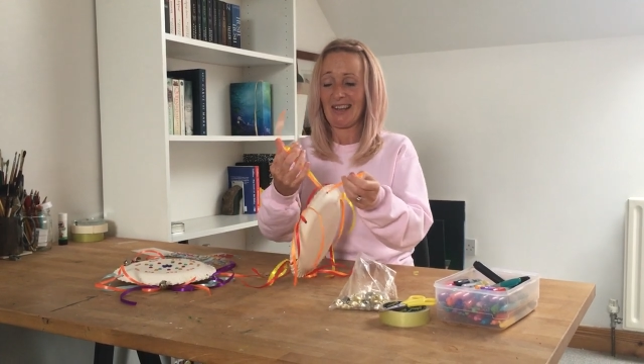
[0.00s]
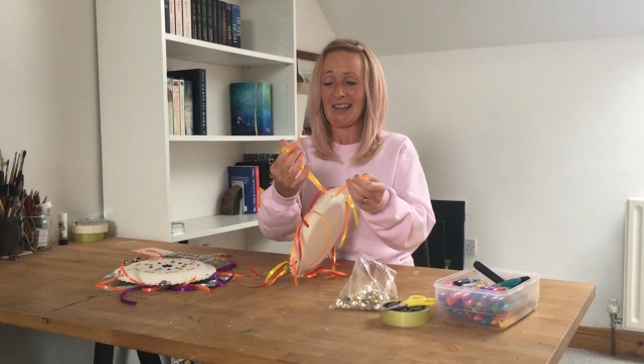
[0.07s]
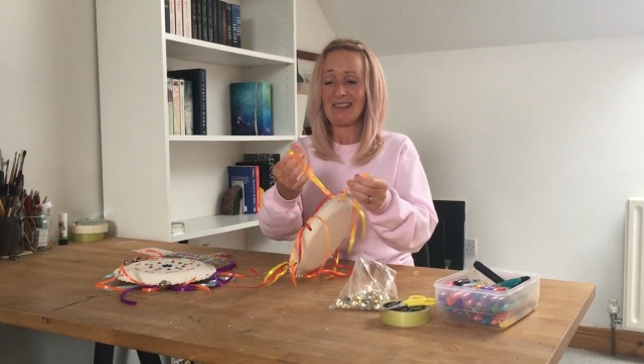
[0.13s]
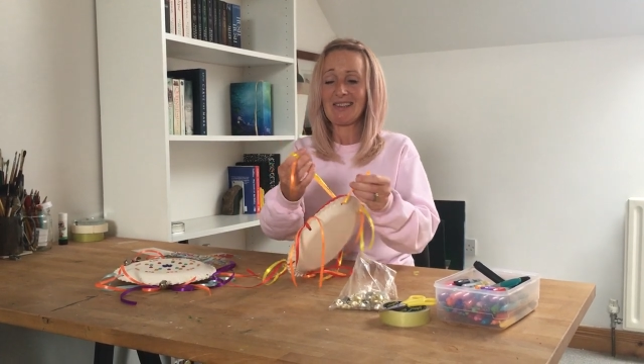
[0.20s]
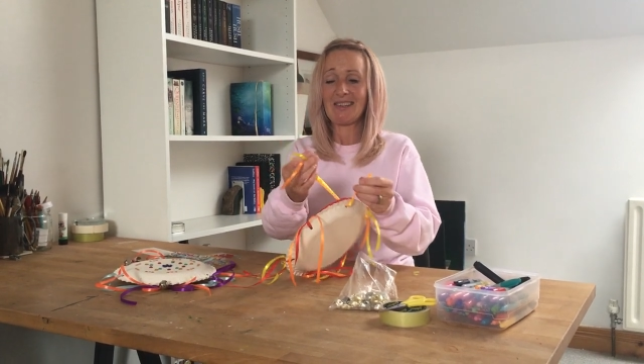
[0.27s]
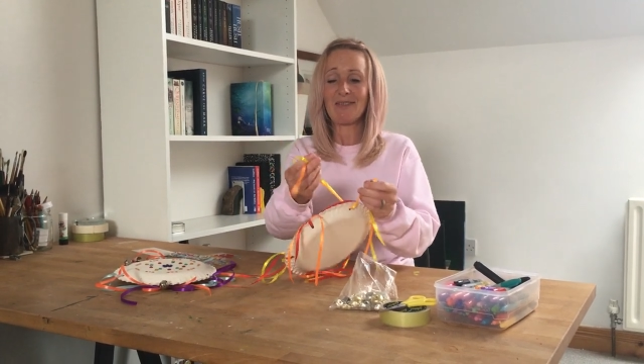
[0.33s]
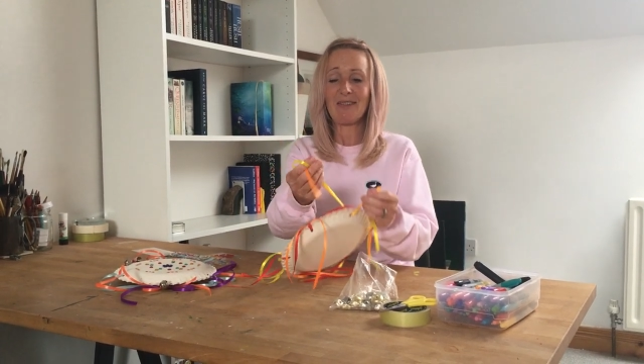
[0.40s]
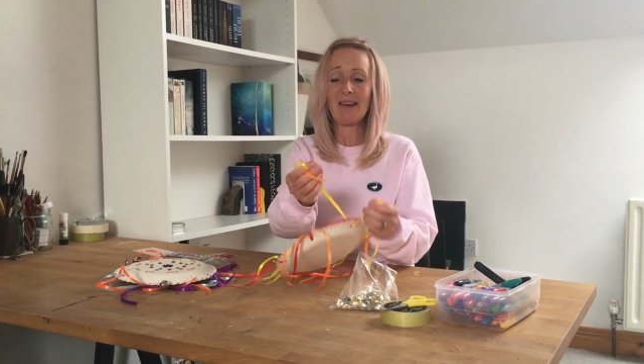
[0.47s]

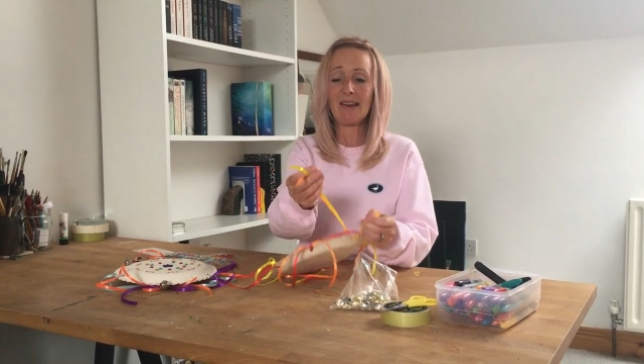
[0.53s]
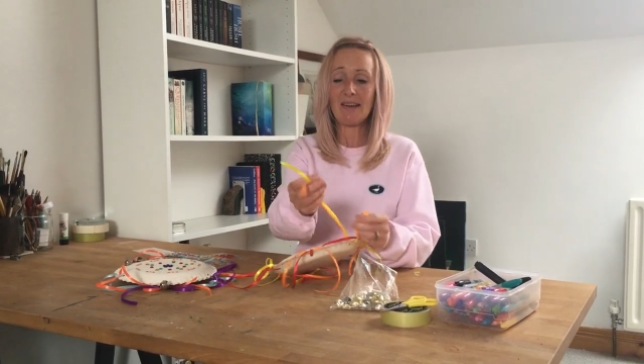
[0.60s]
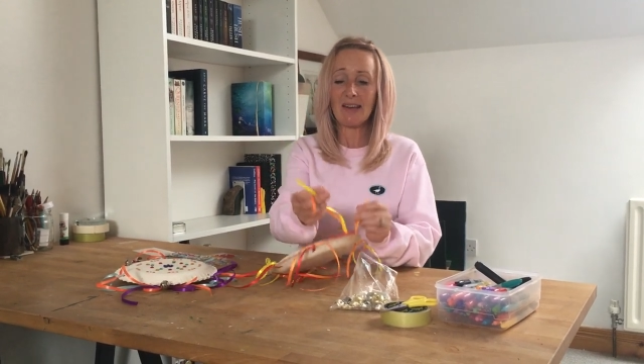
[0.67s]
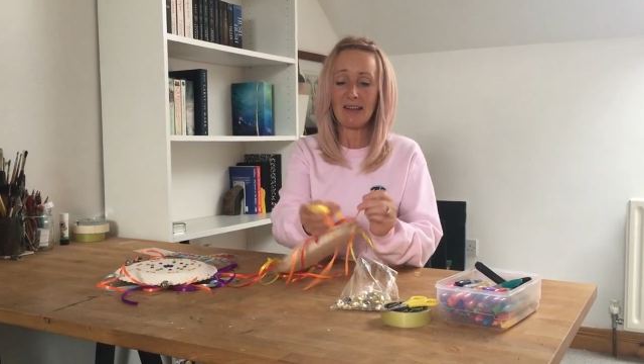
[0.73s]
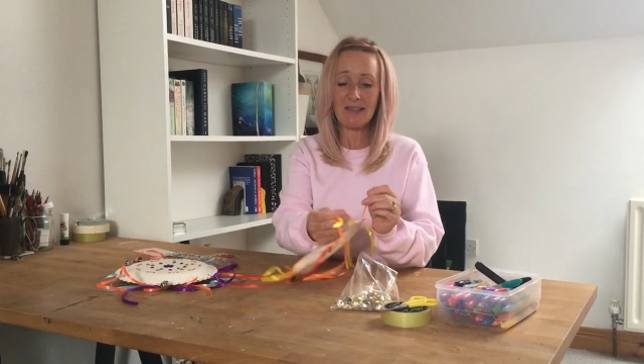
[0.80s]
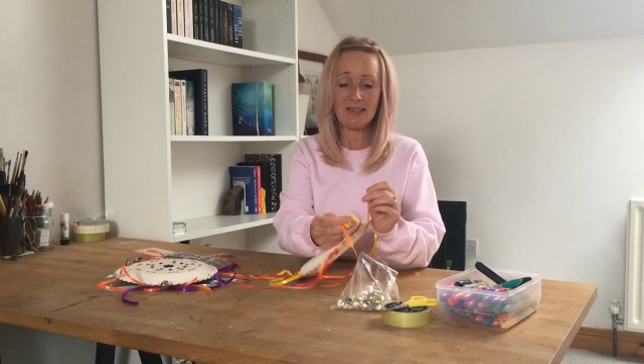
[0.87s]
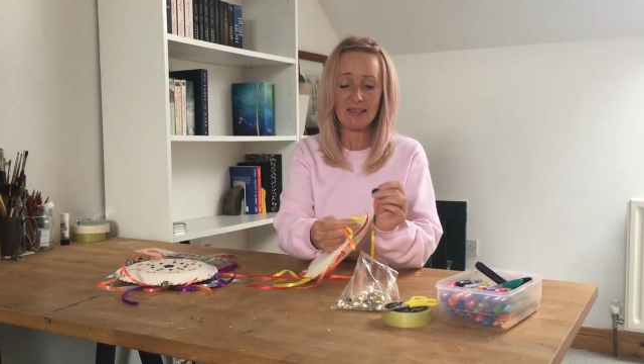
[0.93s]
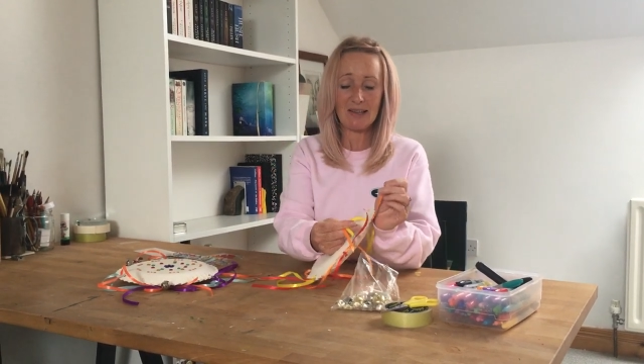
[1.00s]
Isn't it really
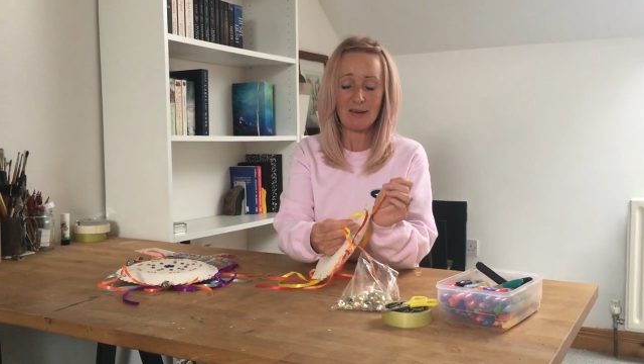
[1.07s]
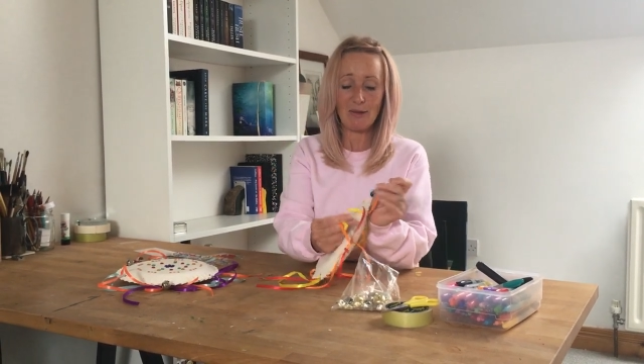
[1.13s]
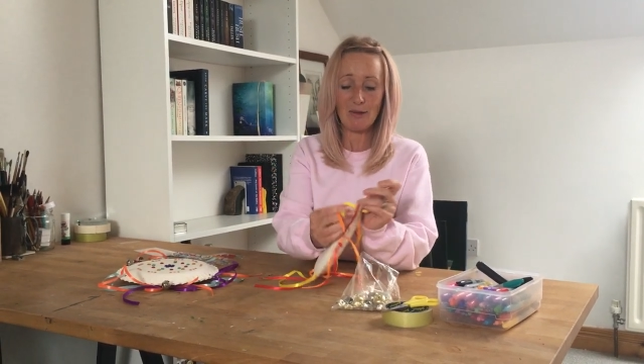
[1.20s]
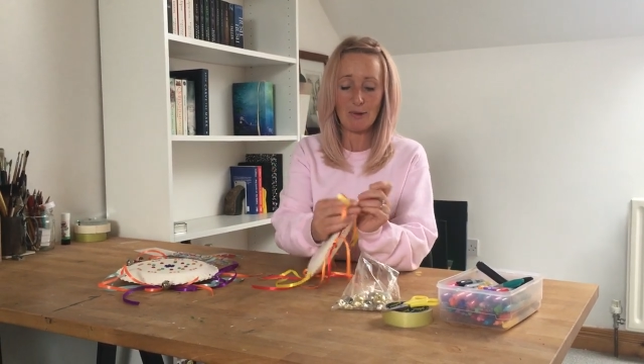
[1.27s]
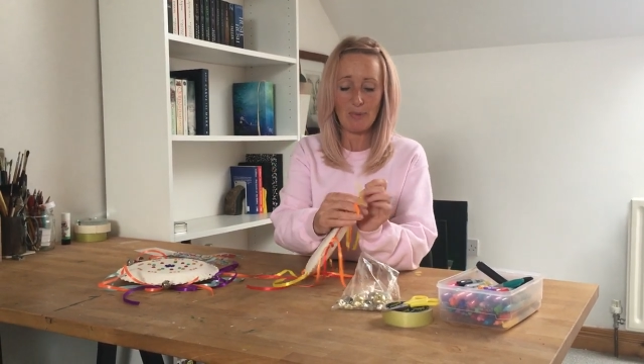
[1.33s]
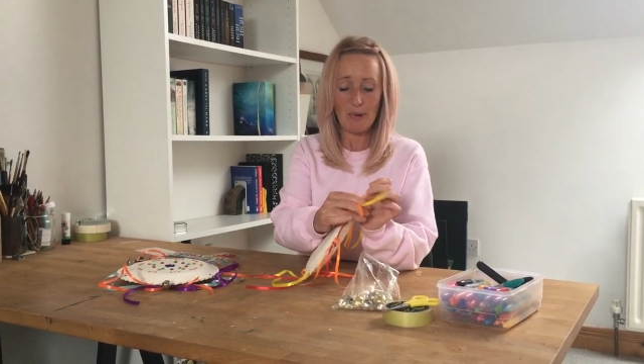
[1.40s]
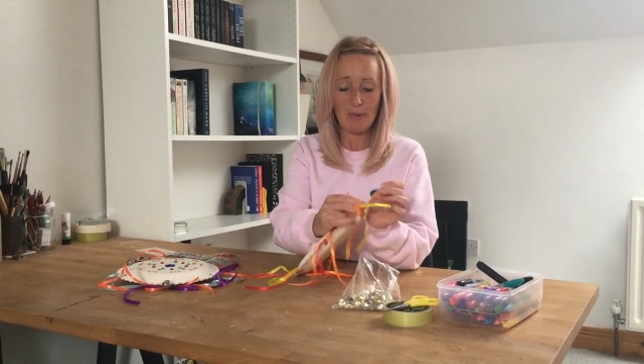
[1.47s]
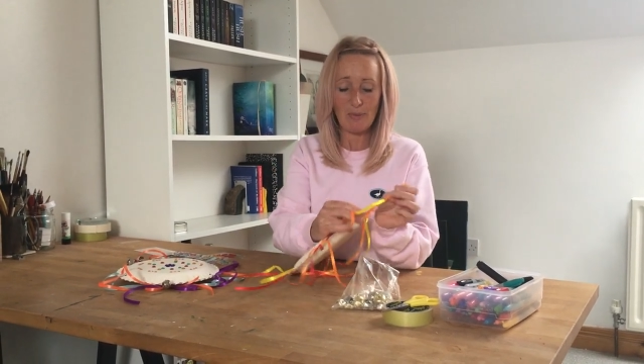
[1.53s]
nice seeing
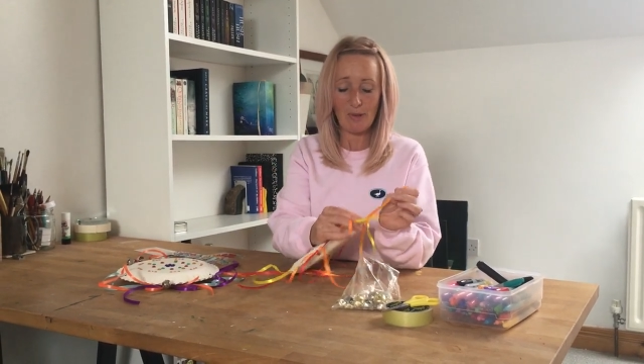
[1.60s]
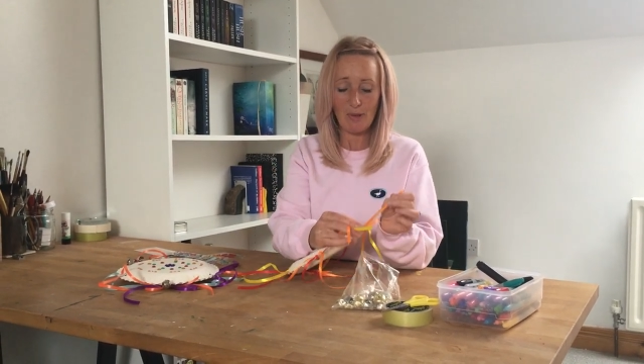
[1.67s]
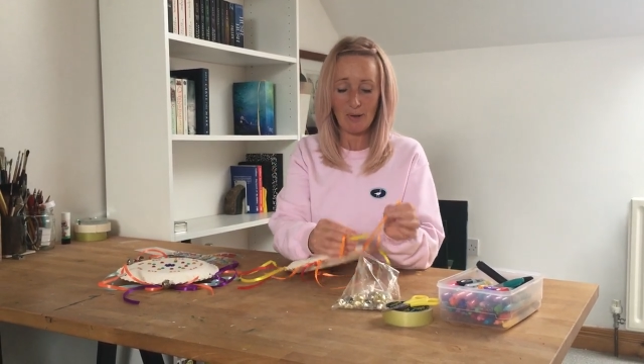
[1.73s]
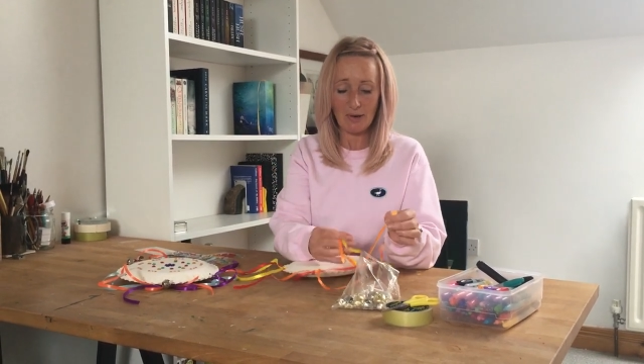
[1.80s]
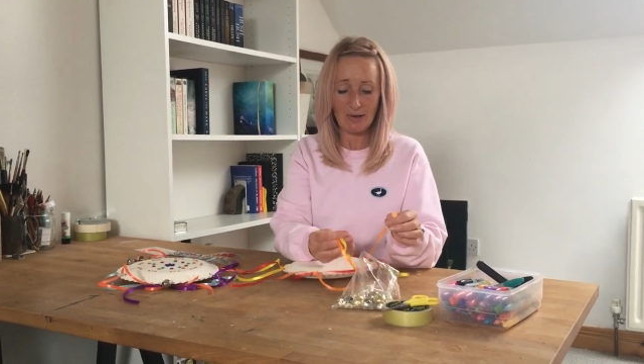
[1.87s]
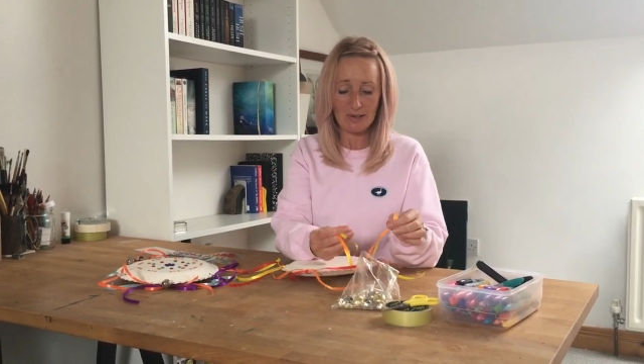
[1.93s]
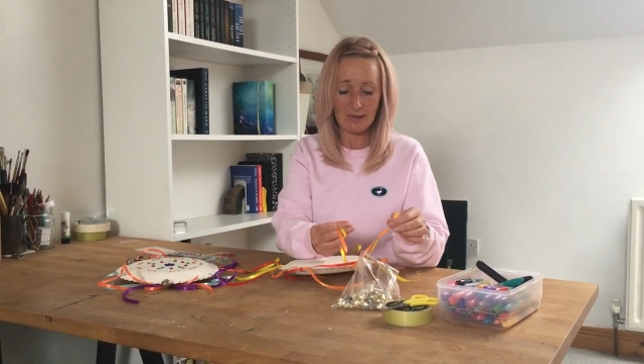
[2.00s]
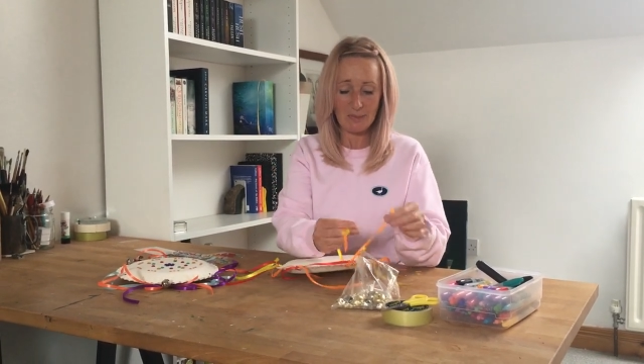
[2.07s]
other people
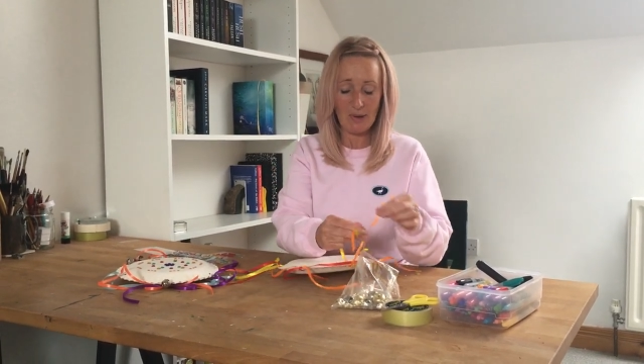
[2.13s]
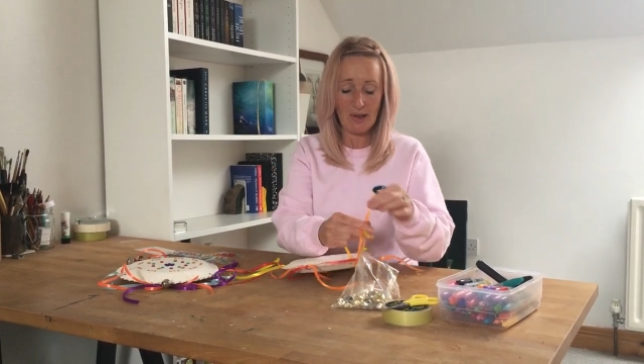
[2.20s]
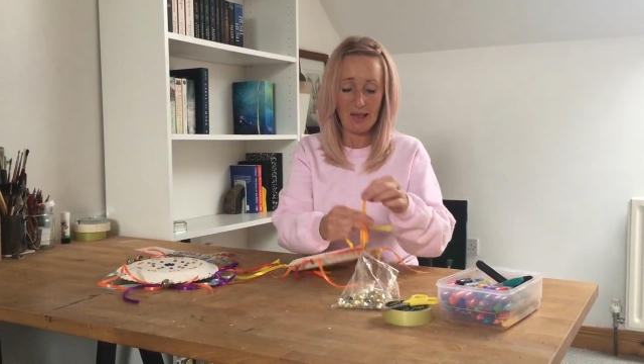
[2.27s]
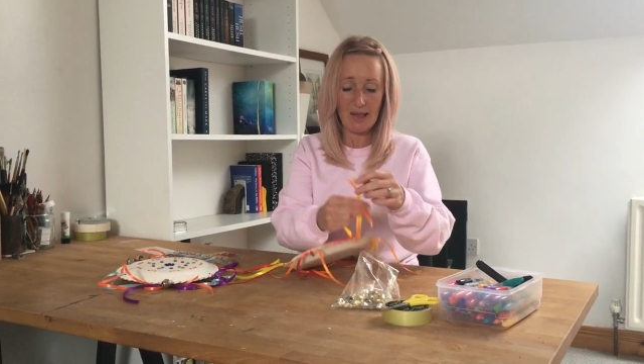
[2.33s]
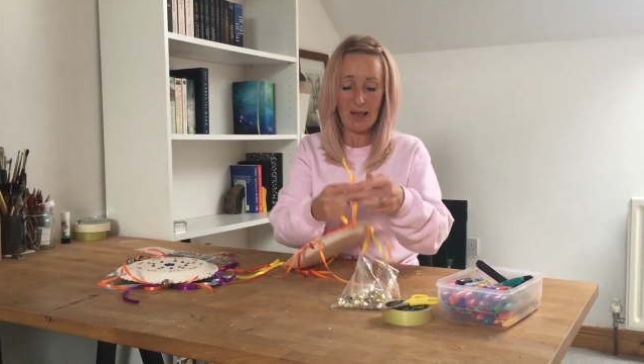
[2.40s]
on as well,